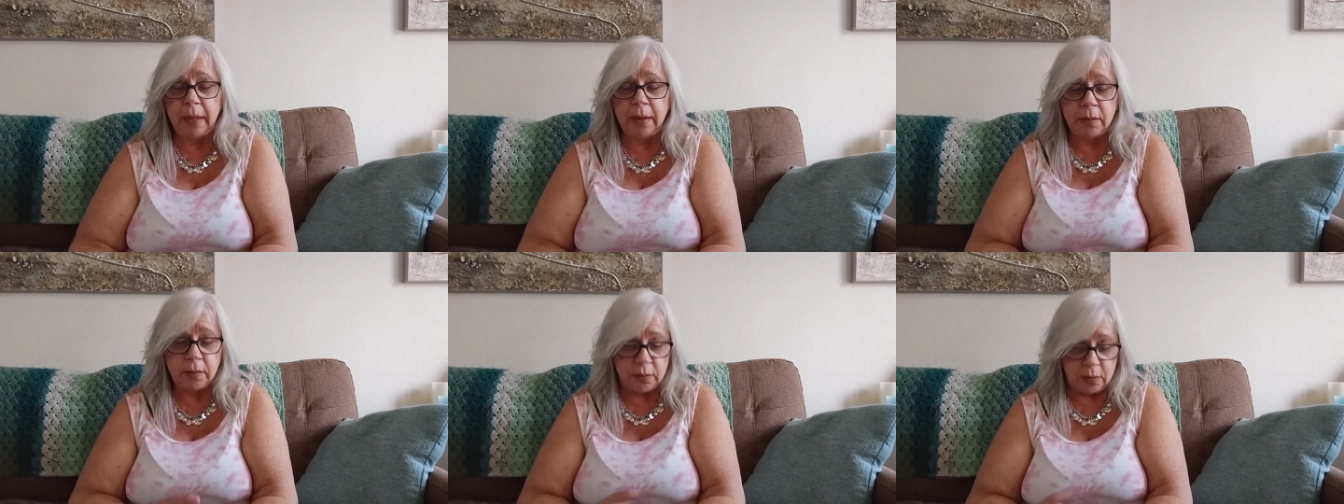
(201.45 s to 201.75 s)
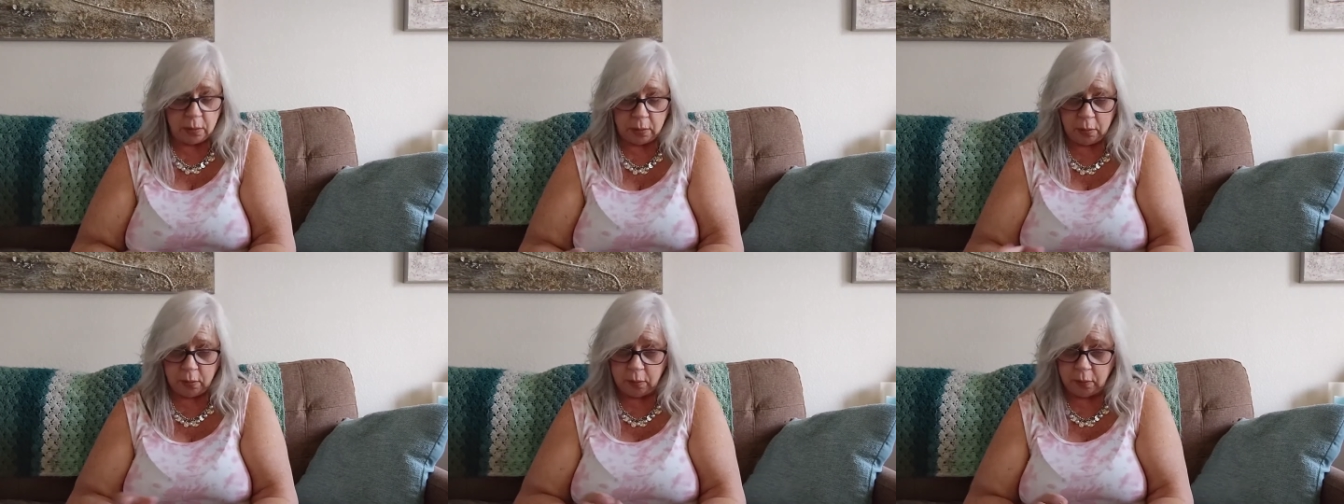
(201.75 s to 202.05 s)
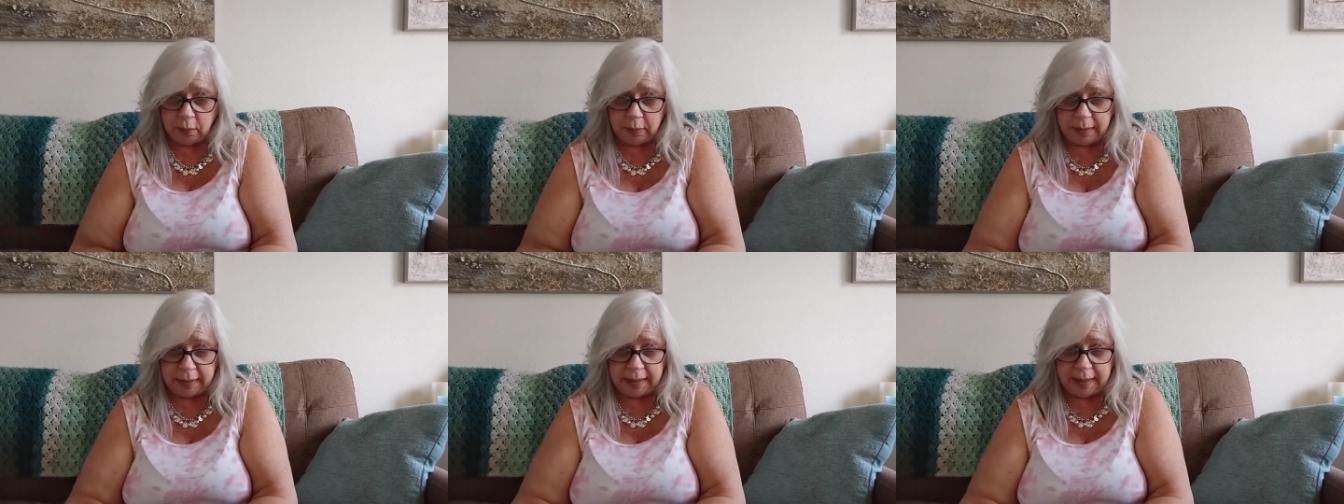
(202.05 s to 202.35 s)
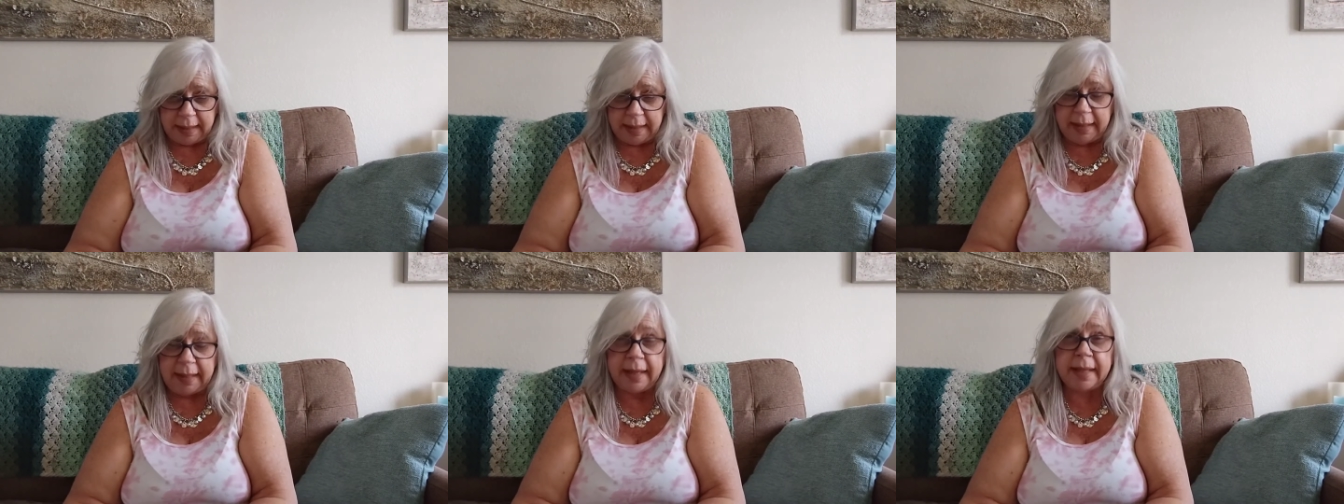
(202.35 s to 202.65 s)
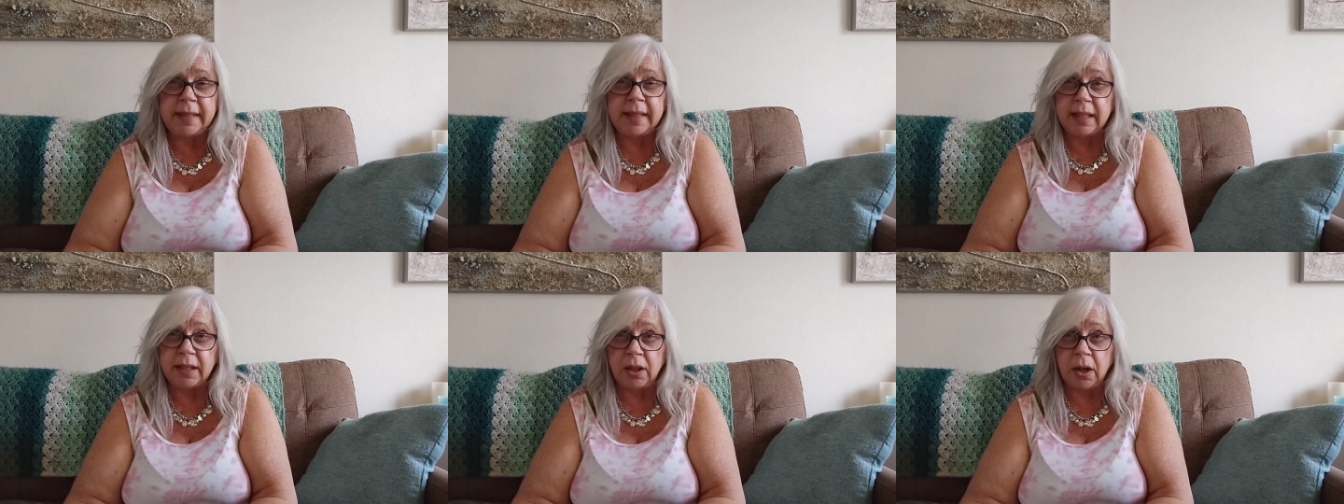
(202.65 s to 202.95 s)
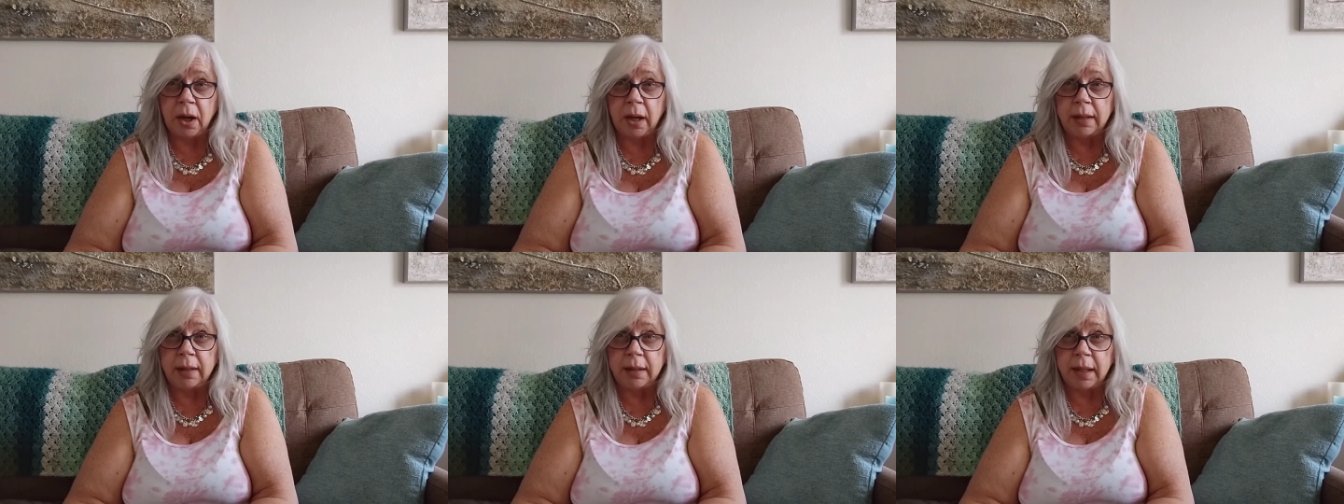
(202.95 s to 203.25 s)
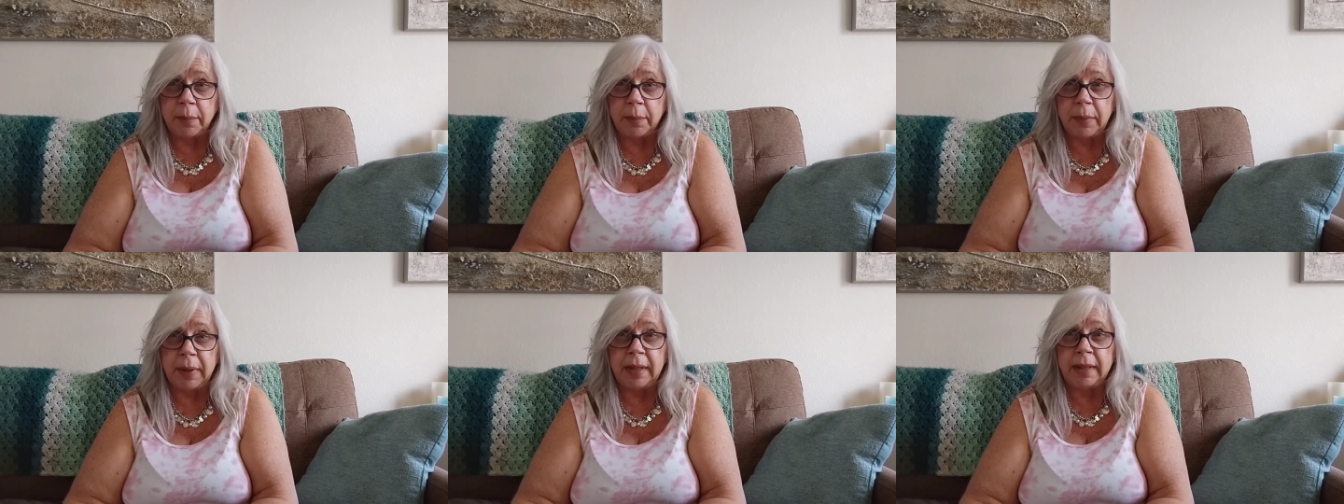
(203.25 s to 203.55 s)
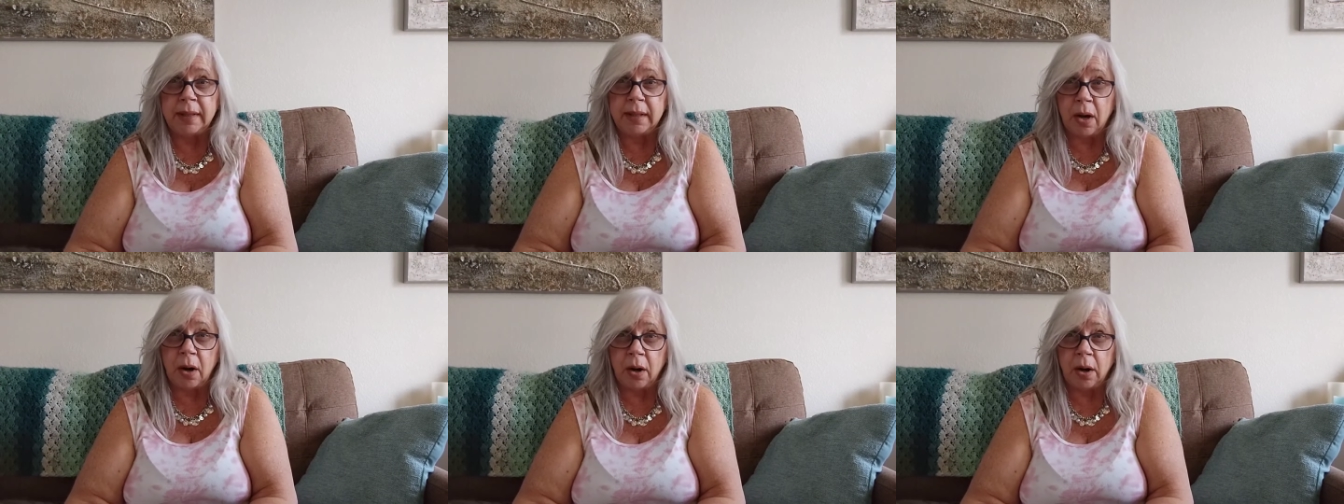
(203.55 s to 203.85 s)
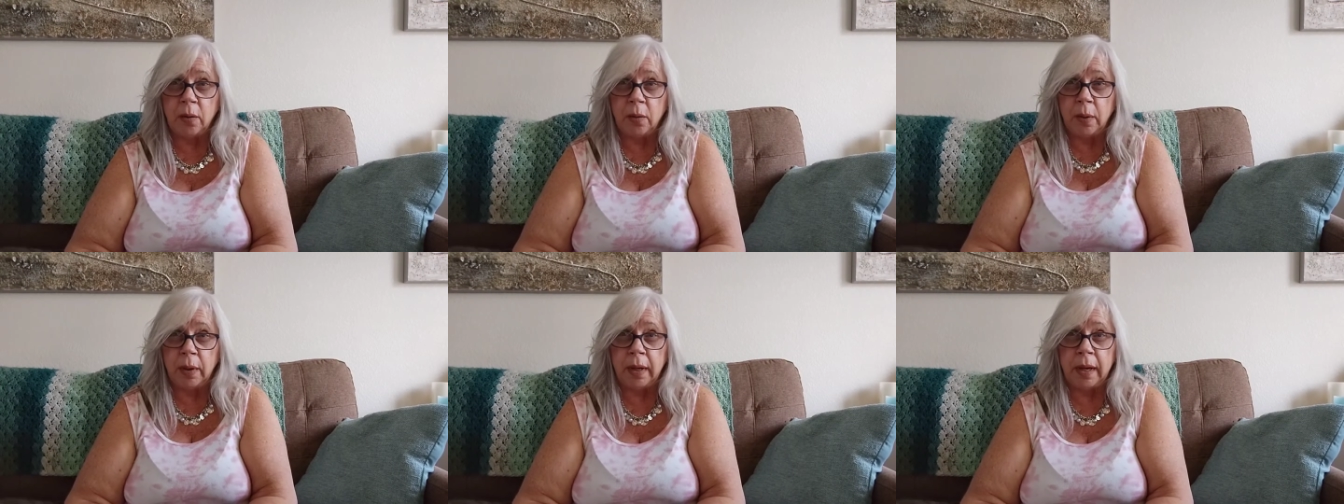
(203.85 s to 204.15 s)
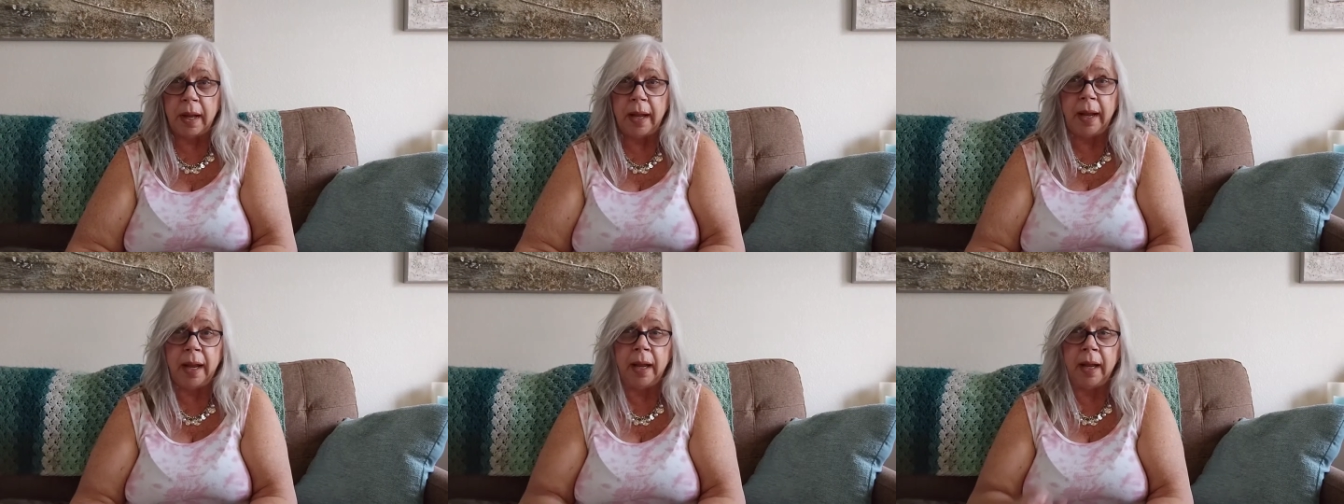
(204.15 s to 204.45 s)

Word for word: So it's a toss-up. It's a hard one.